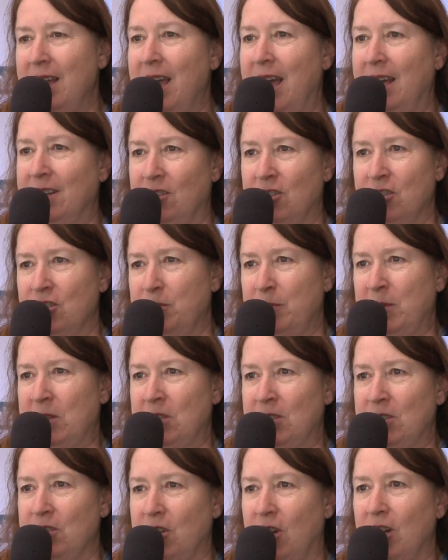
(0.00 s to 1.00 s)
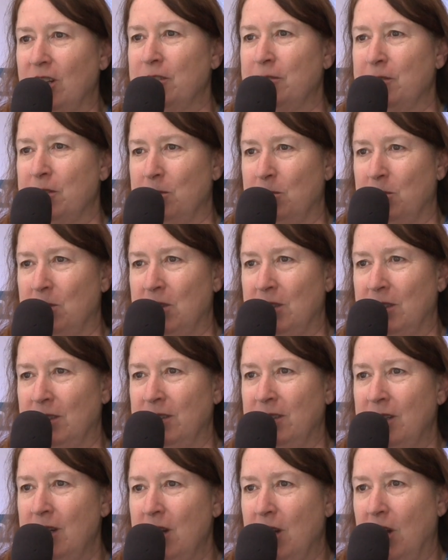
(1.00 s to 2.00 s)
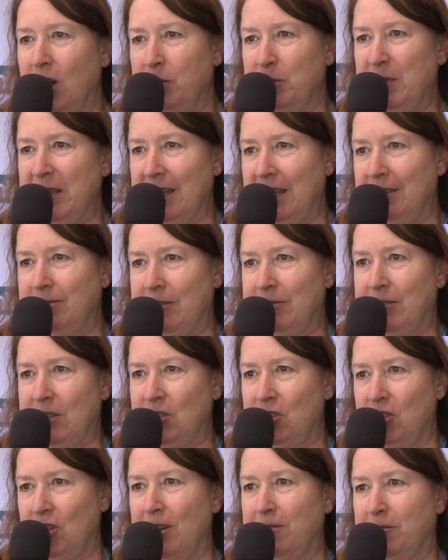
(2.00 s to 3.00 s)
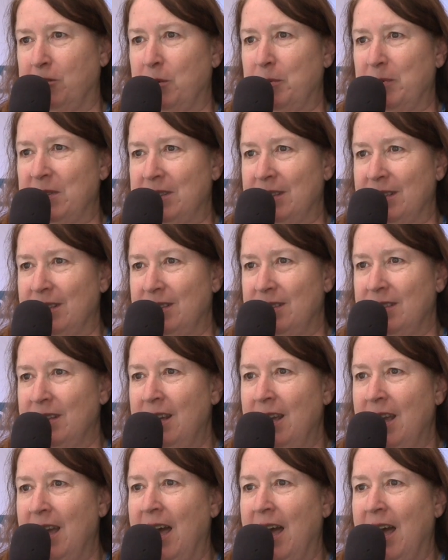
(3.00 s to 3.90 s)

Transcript: and entrepreneurs all over the world on behalf of our software business.